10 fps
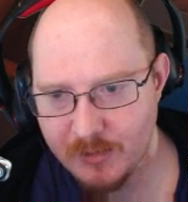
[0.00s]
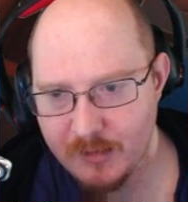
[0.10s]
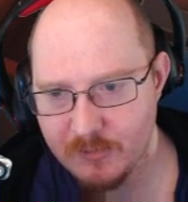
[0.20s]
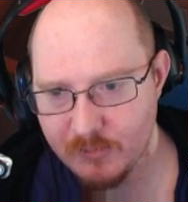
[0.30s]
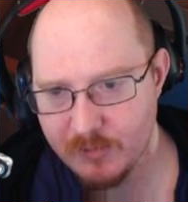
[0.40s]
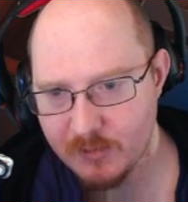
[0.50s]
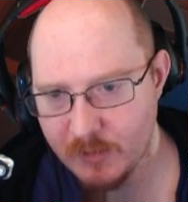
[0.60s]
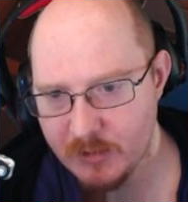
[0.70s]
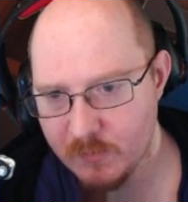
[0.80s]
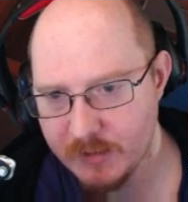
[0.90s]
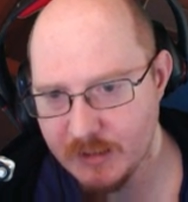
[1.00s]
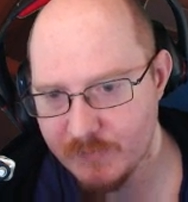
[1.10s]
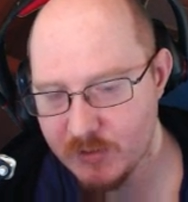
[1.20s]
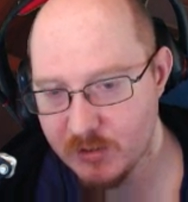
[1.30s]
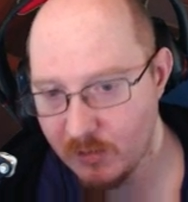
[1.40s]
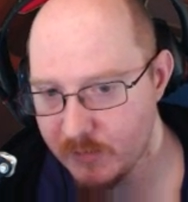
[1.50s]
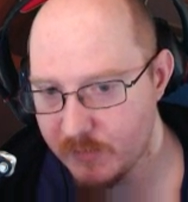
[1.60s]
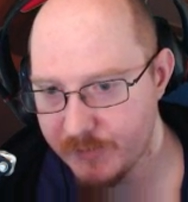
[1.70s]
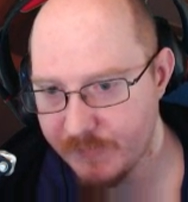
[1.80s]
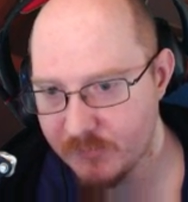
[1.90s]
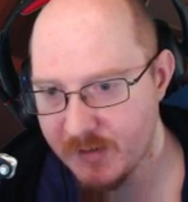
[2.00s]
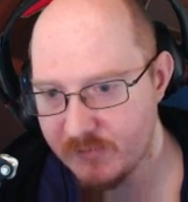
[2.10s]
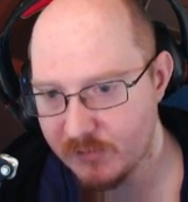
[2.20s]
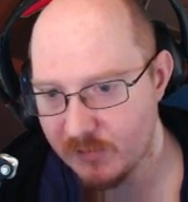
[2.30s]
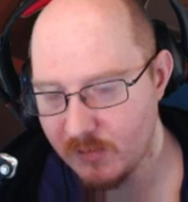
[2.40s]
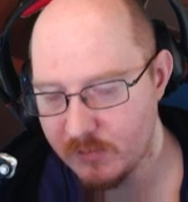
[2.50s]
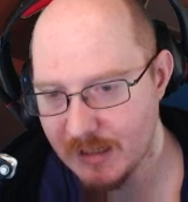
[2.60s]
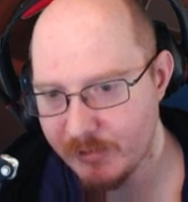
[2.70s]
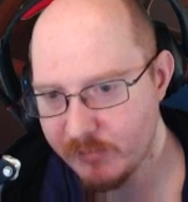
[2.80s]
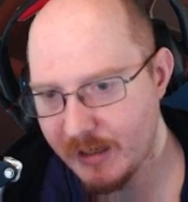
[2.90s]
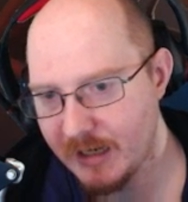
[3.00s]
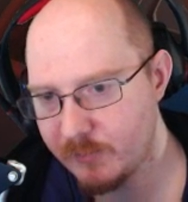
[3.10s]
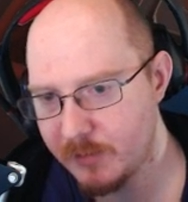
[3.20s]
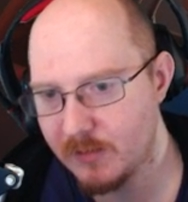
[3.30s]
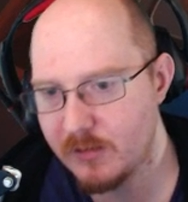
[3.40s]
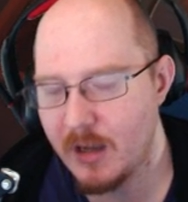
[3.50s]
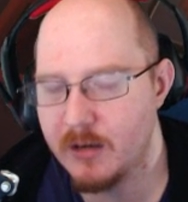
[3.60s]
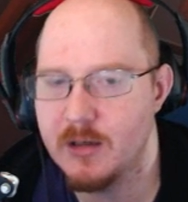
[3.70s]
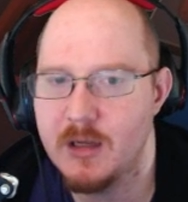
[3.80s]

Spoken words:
Is there situations where D.Va should not use her defense matrix and soak damage with her HP instead?